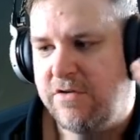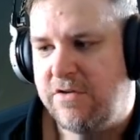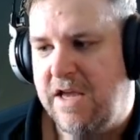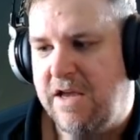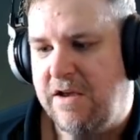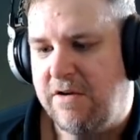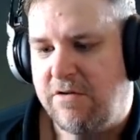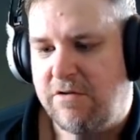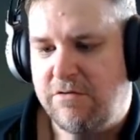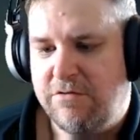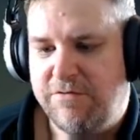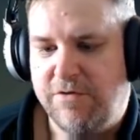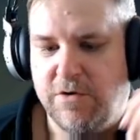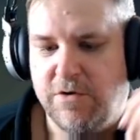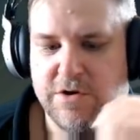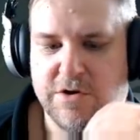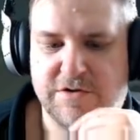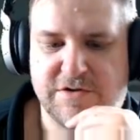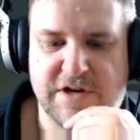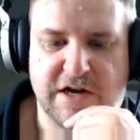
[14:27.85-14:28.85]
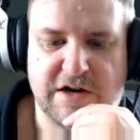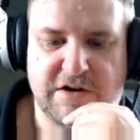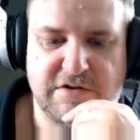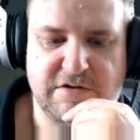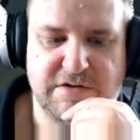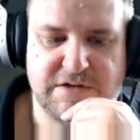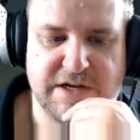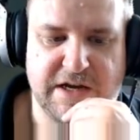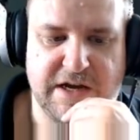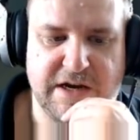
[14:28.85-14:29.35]
get full use out of
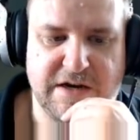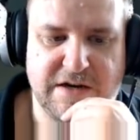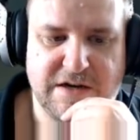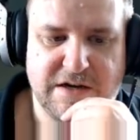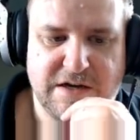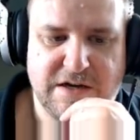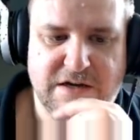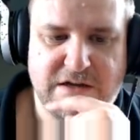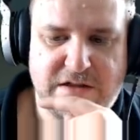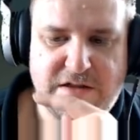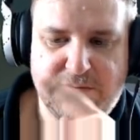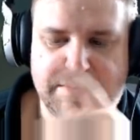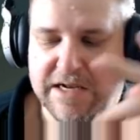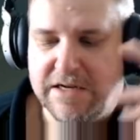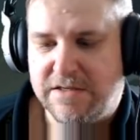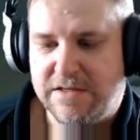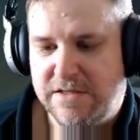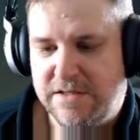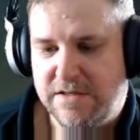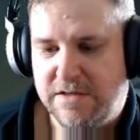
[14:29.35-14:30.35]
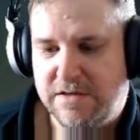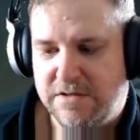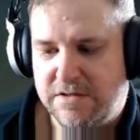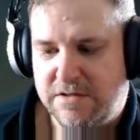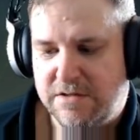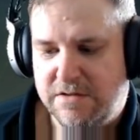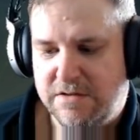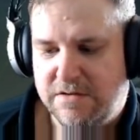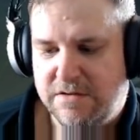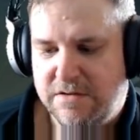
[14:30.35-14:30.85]
Crusade, the belt is not as
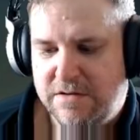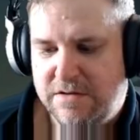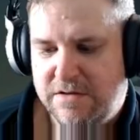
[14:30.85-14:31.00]
good.